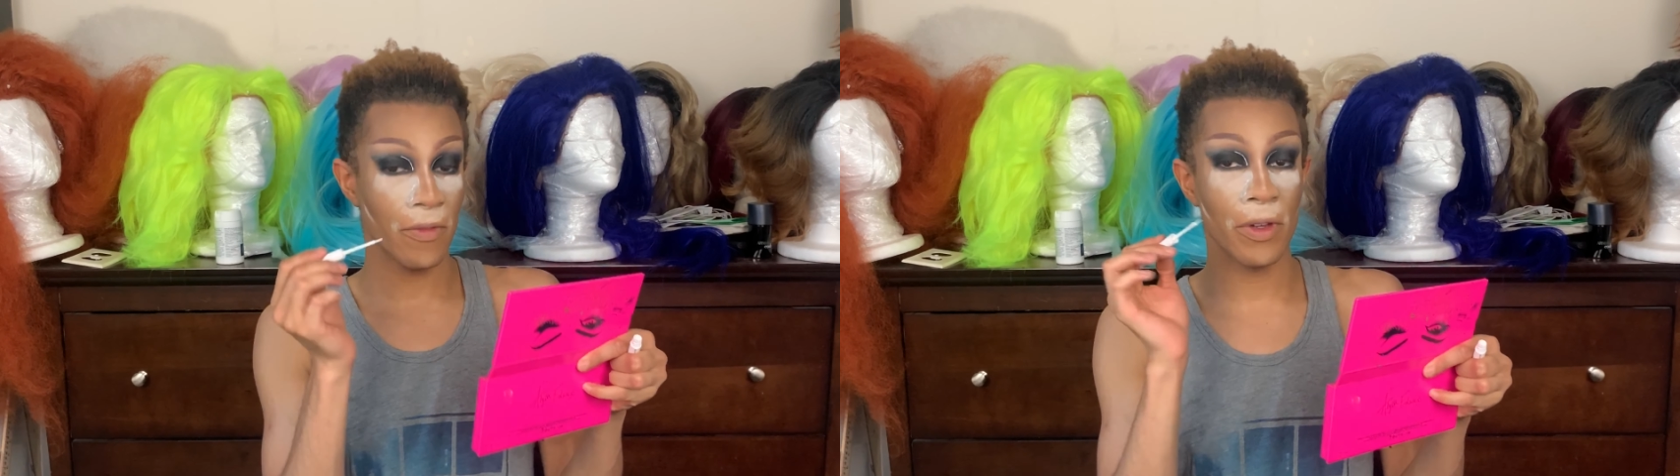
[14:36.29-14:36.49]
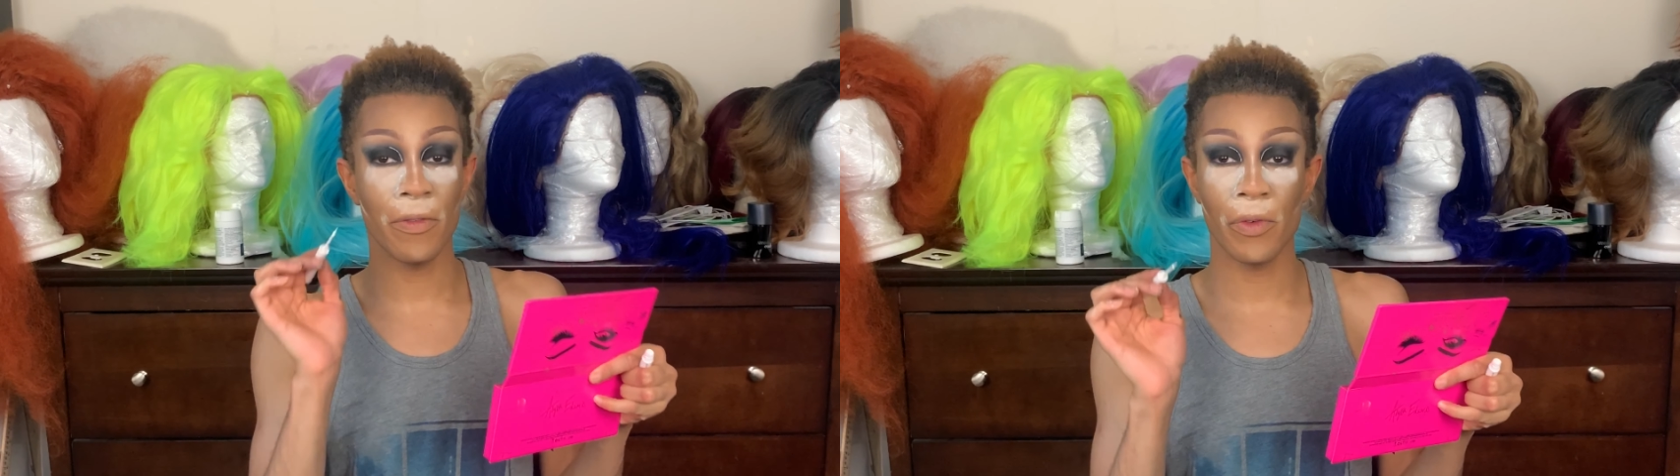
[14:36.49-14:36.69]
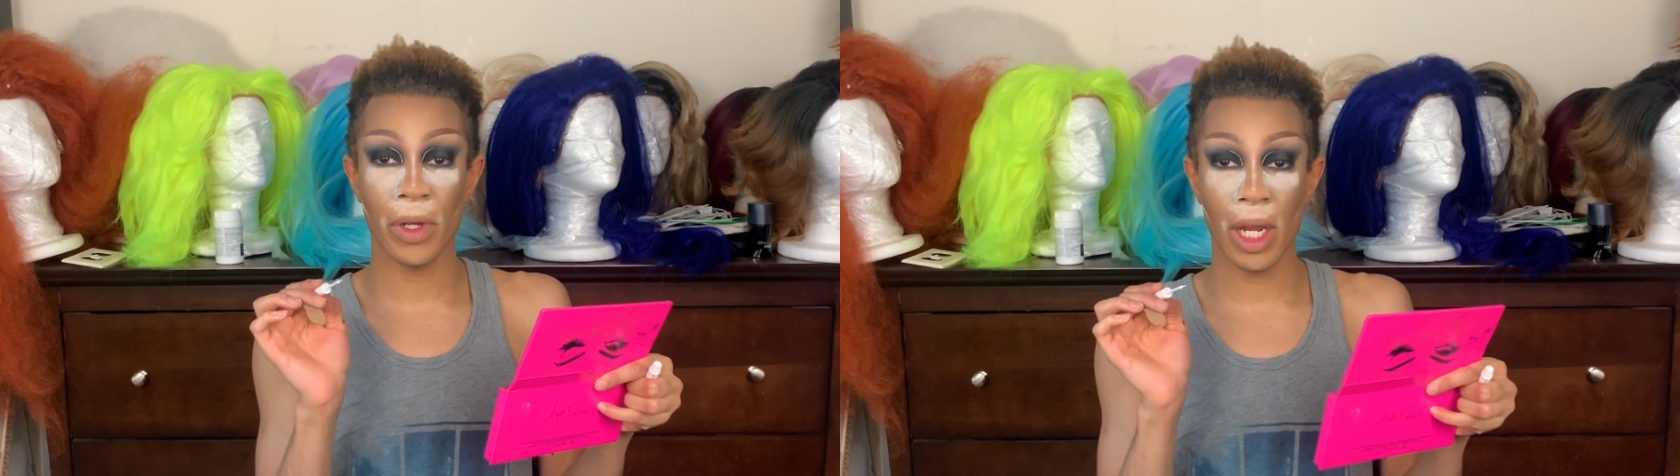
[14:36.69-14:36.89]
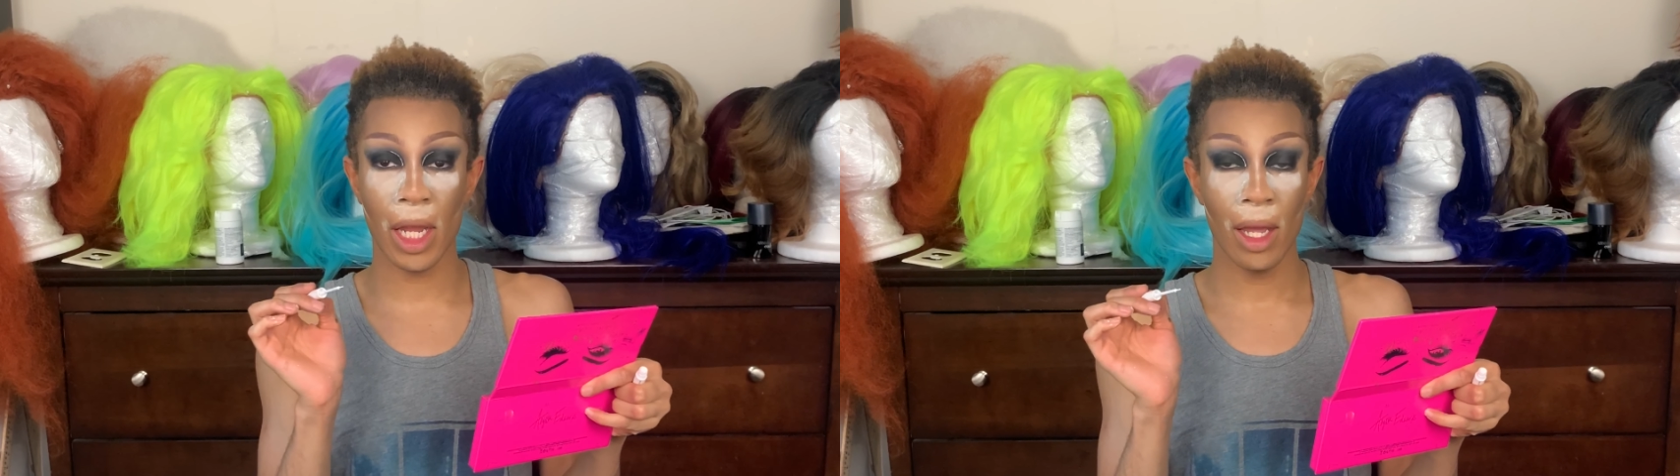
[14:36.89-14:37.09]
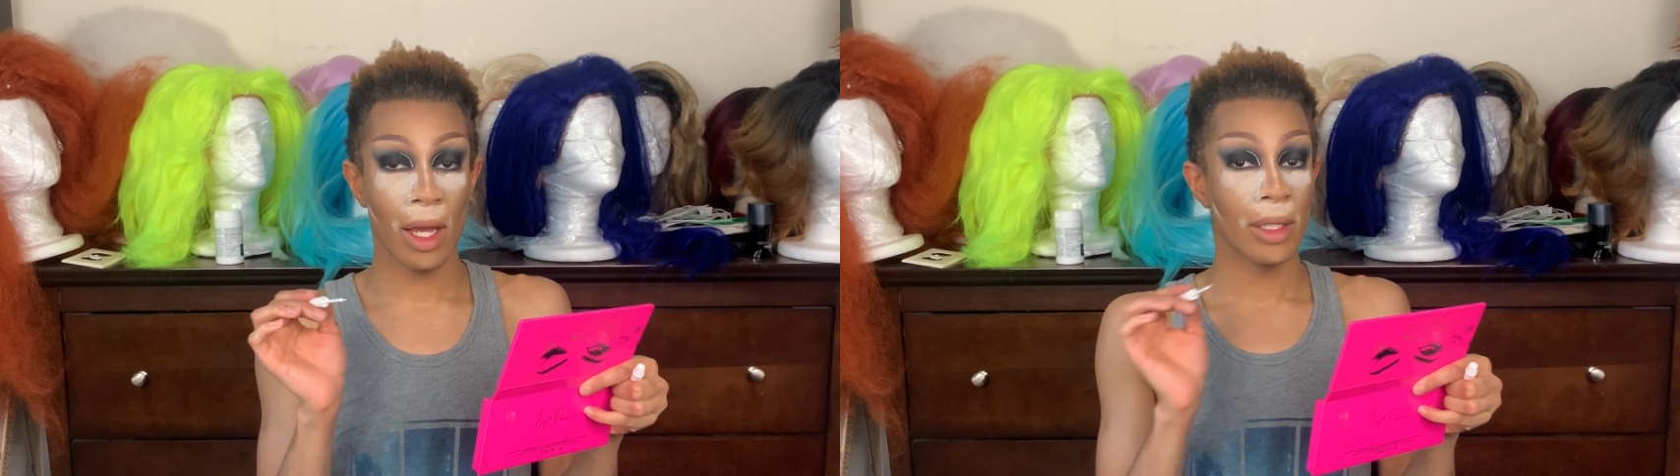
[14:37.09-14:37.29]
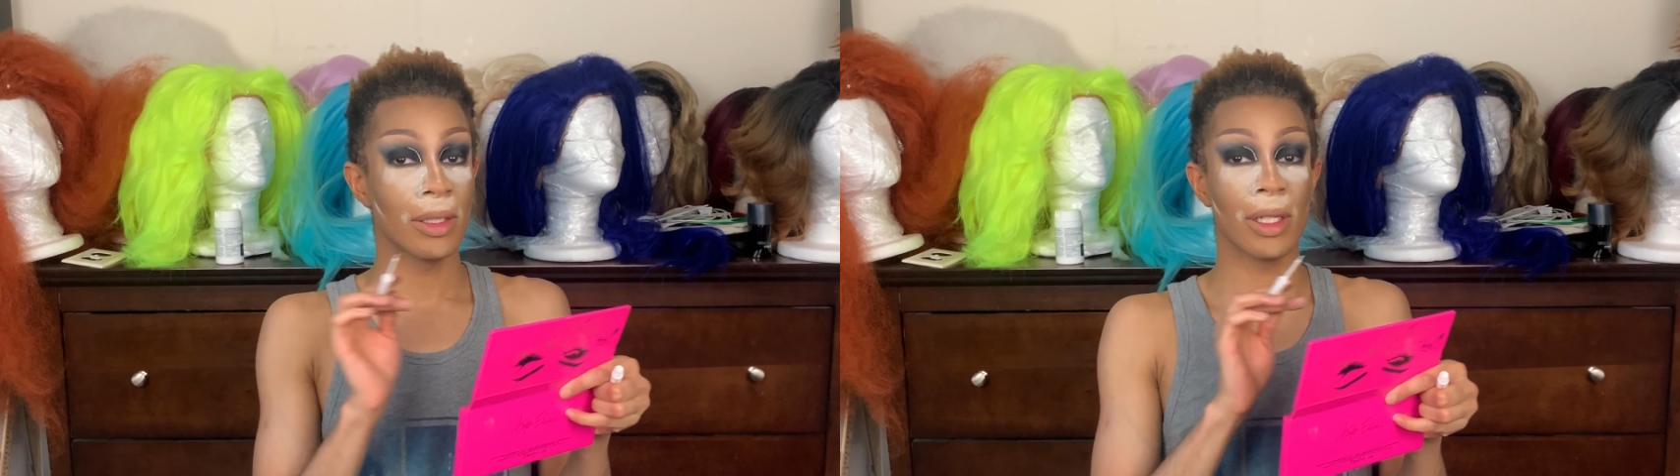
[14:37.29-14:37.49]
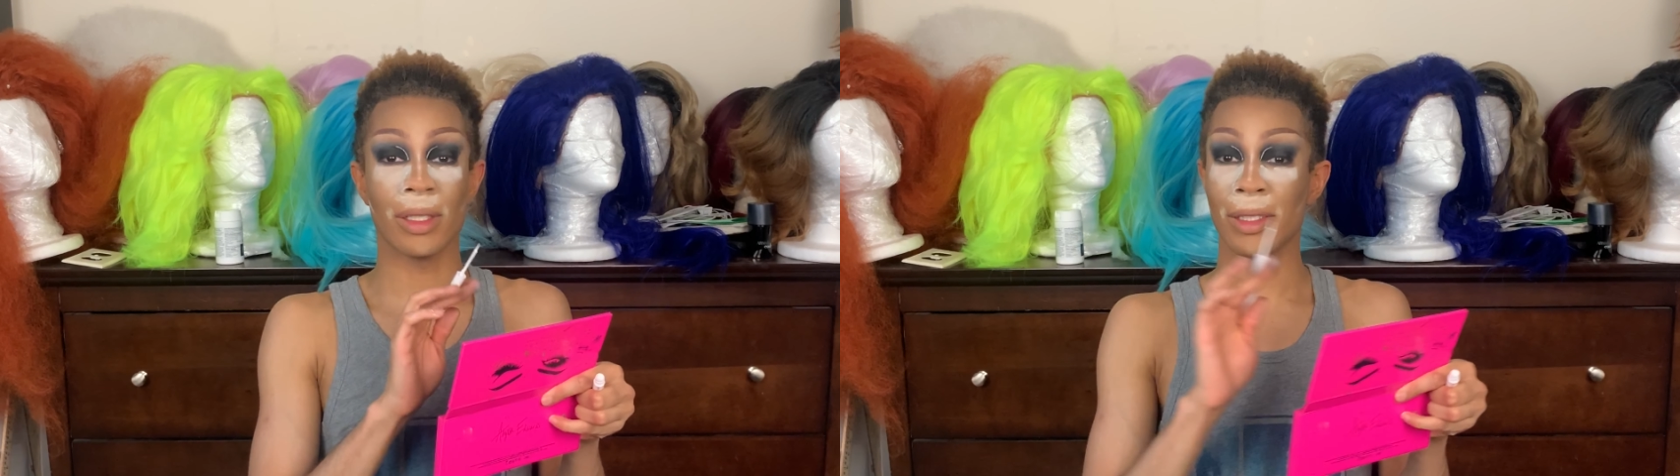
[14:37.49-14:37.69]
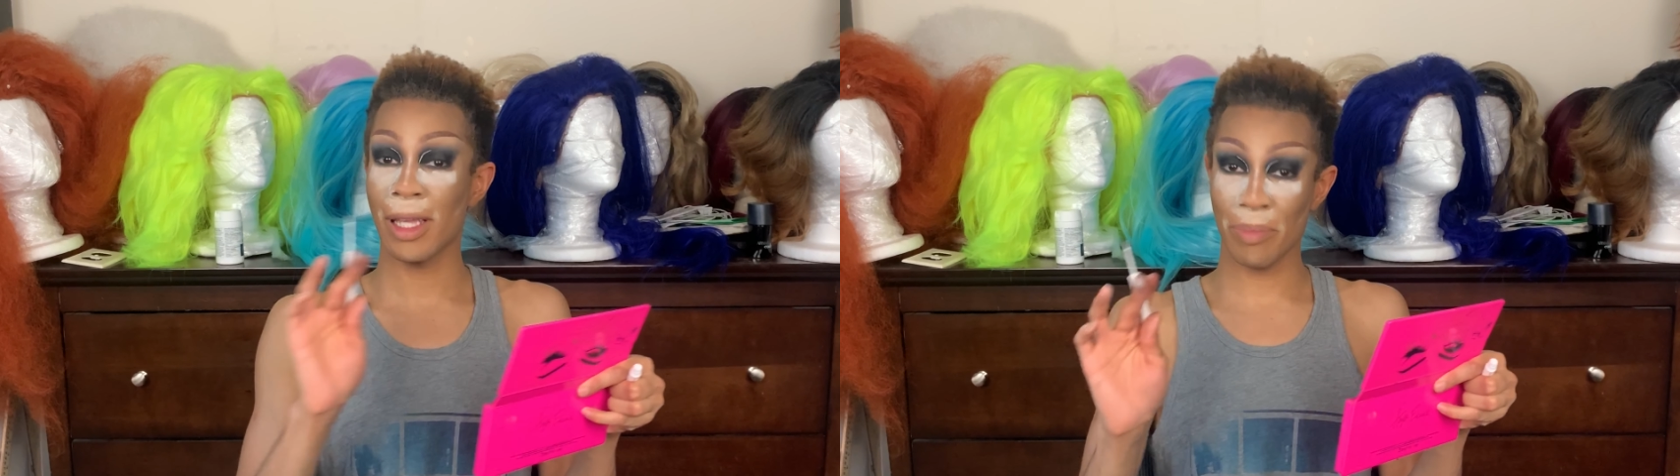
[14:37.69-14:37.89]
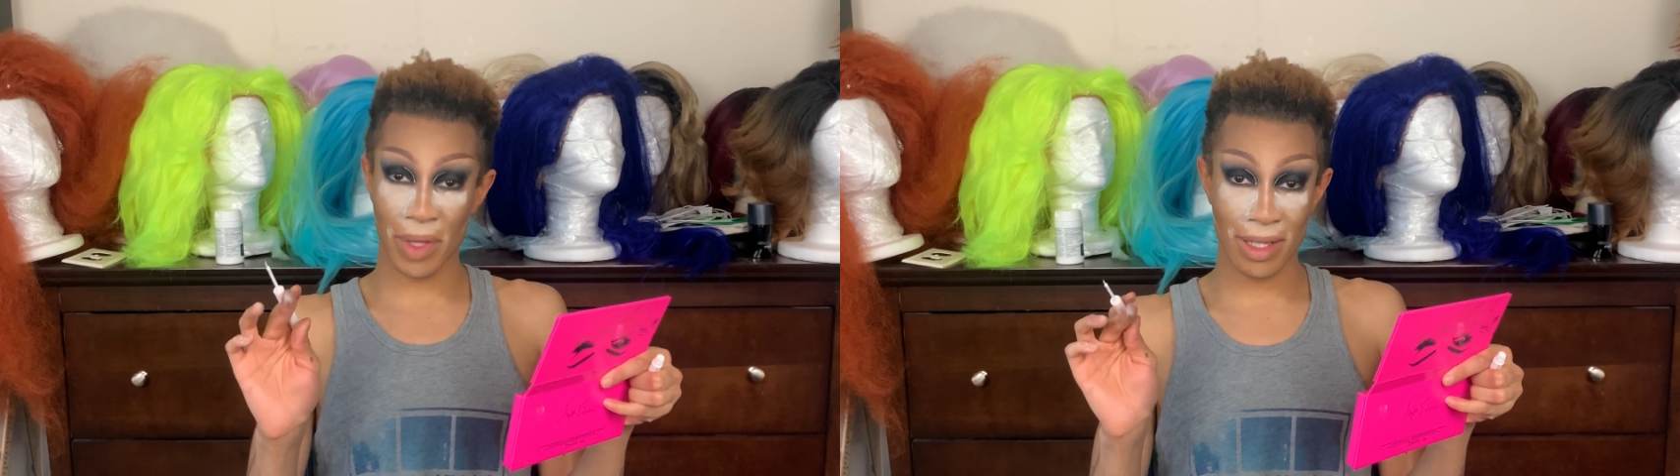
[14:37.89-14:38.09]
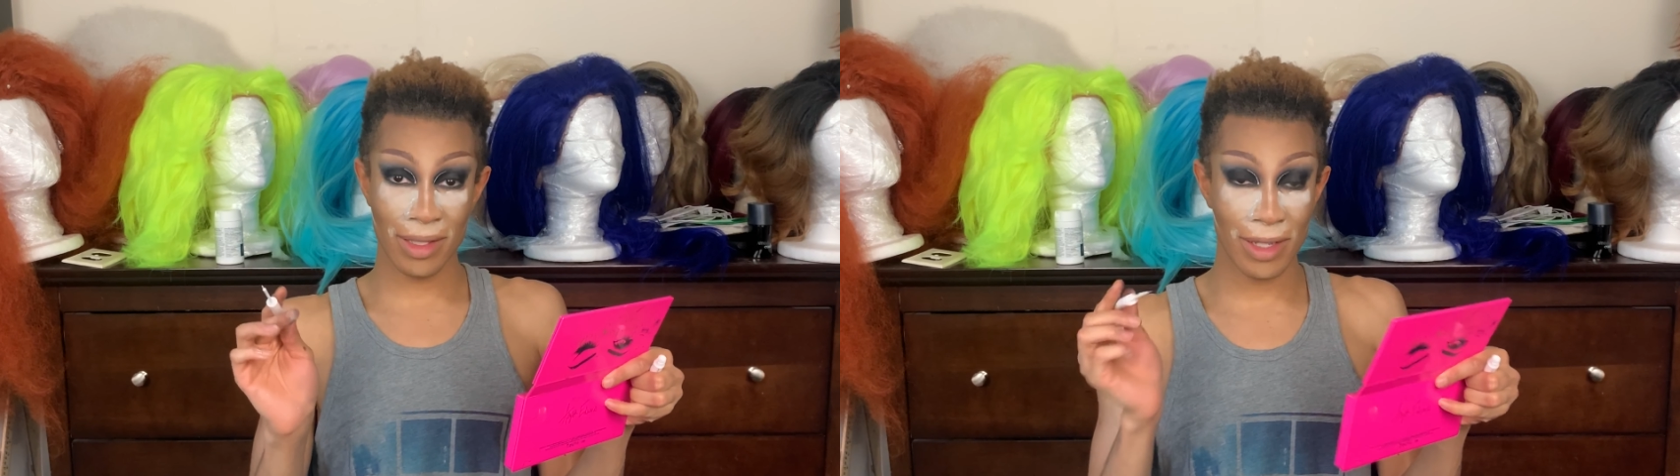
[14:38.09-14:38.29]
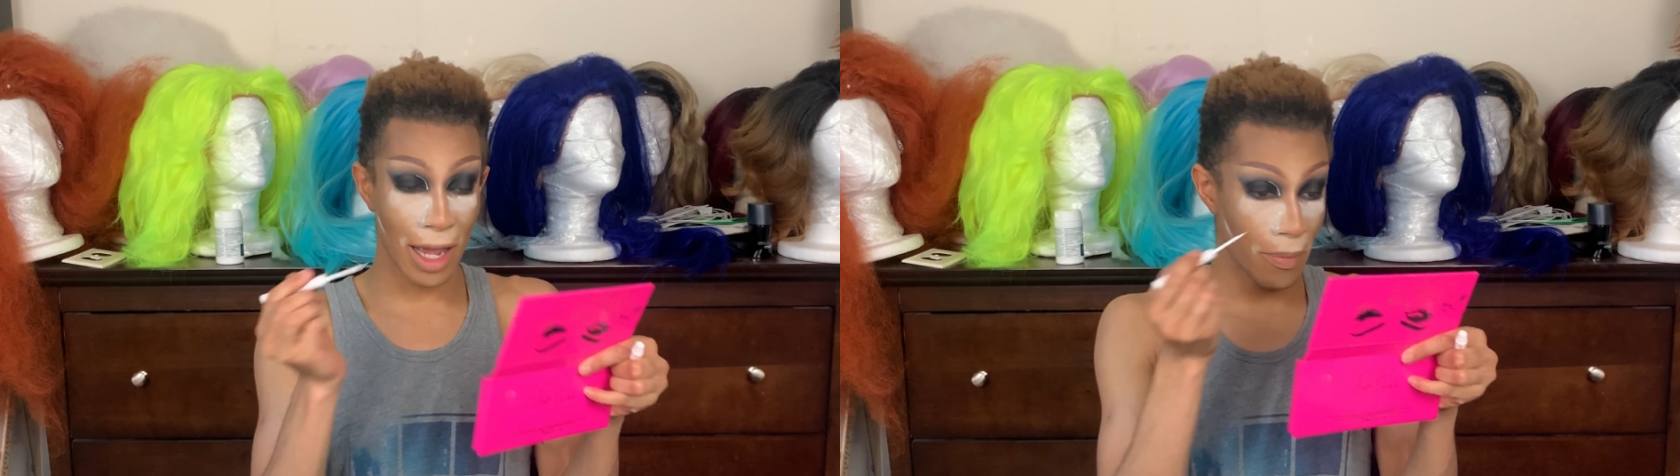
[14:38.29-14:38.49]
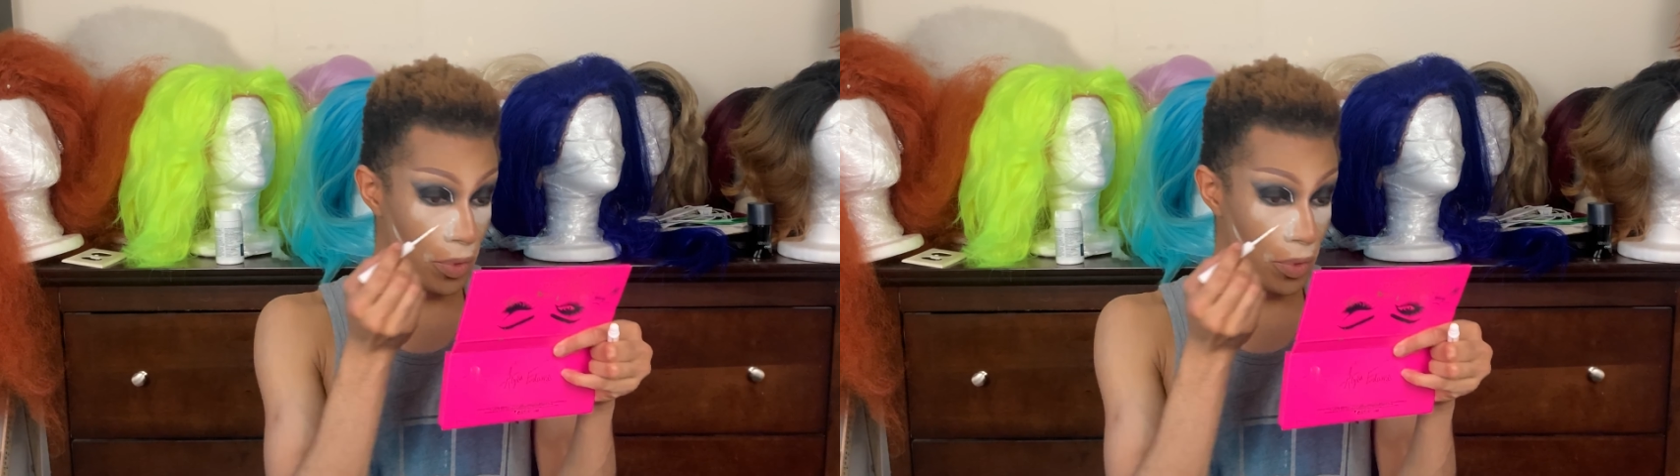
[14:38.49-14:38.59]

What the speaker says: feel free to skip this step.